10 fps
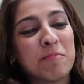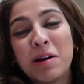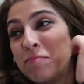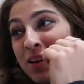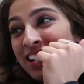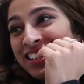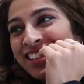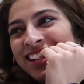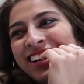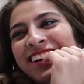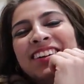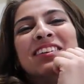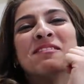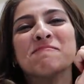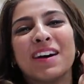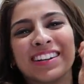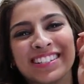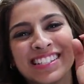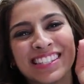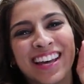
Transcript: My part? Part is